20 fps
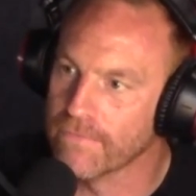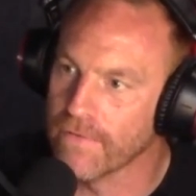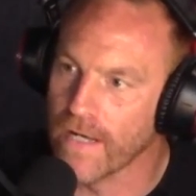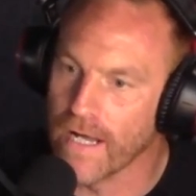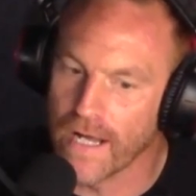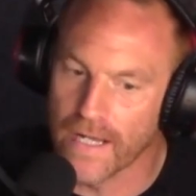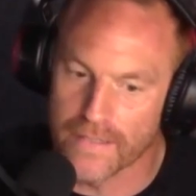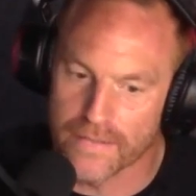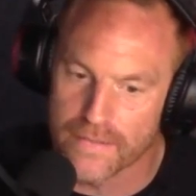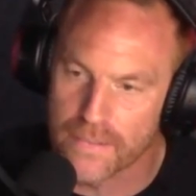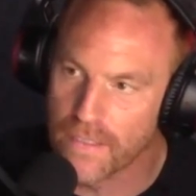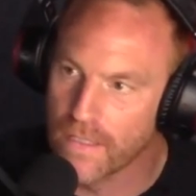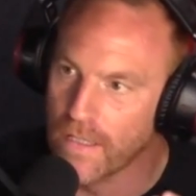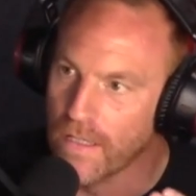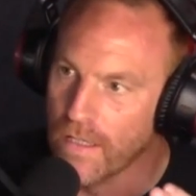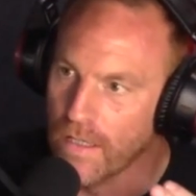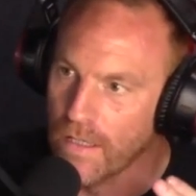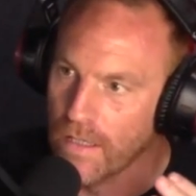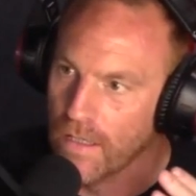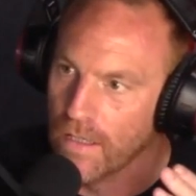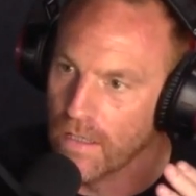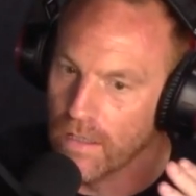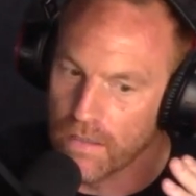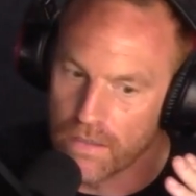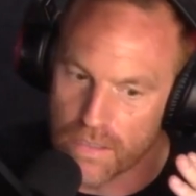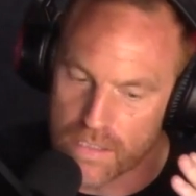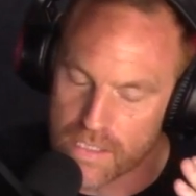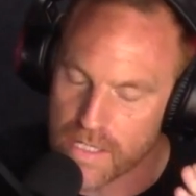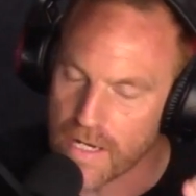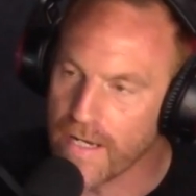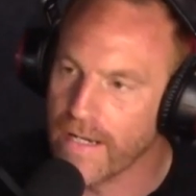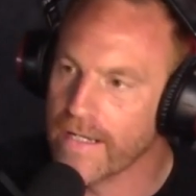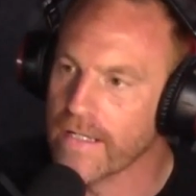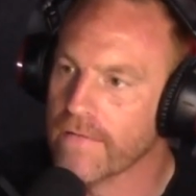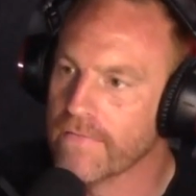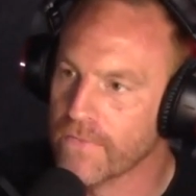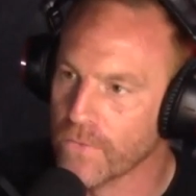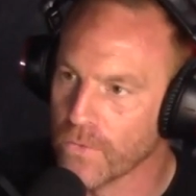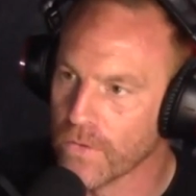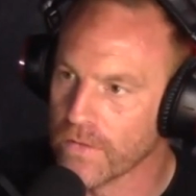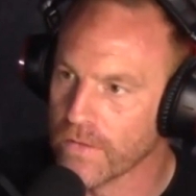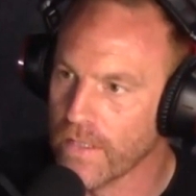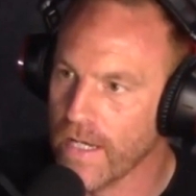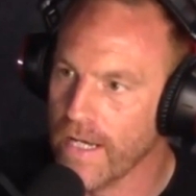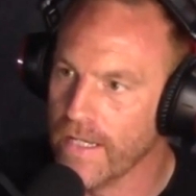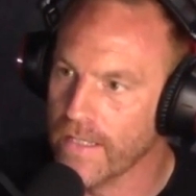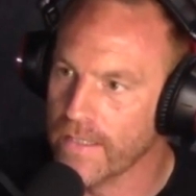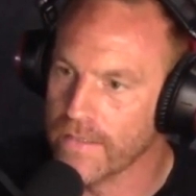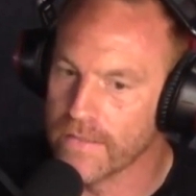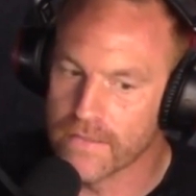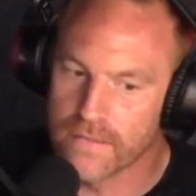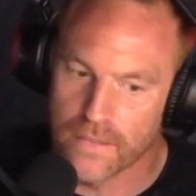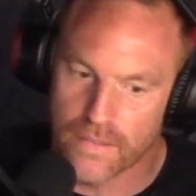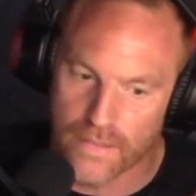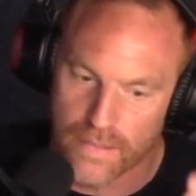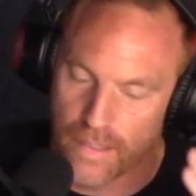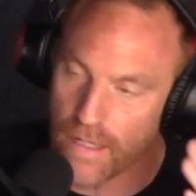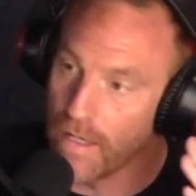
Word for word: have had the tail end of Northern the Herricks. Ireland.